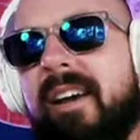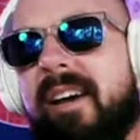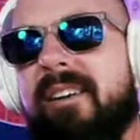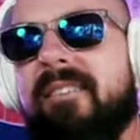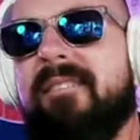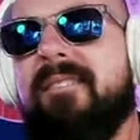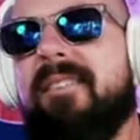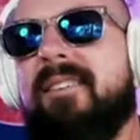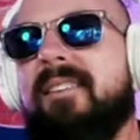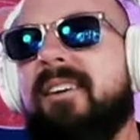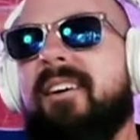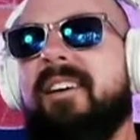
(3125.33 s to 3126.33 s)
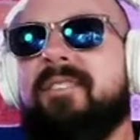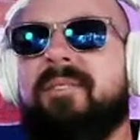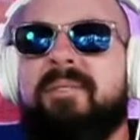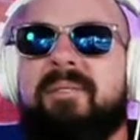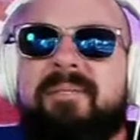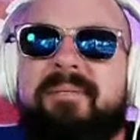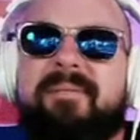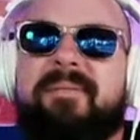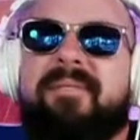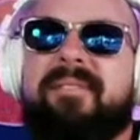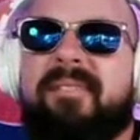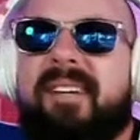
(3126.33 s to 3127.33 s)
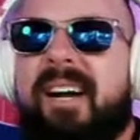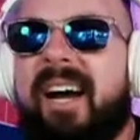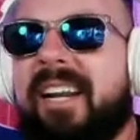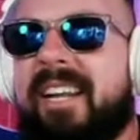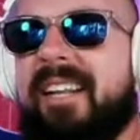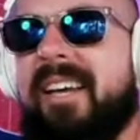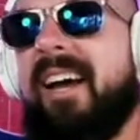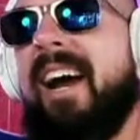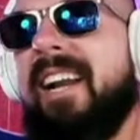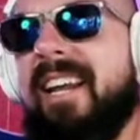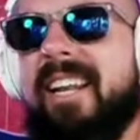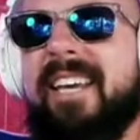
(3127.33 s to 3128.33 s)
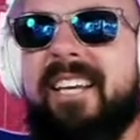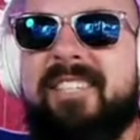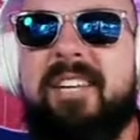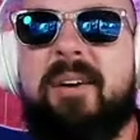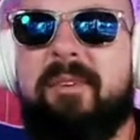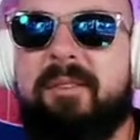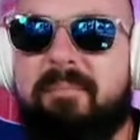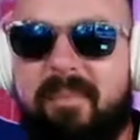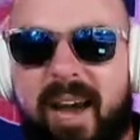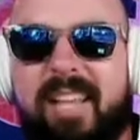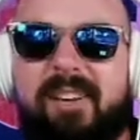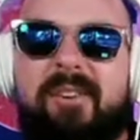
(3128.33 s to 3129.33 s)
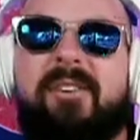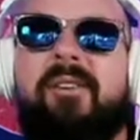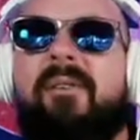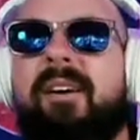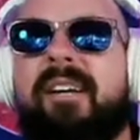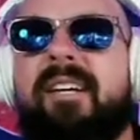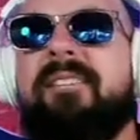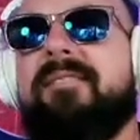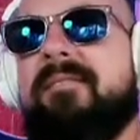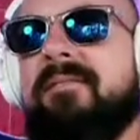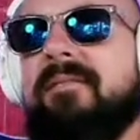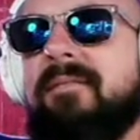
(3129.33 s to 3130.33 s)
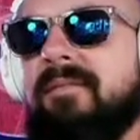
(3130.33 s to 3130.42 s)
Oh yeah. No, that's cool. I need to get some with my logo on it.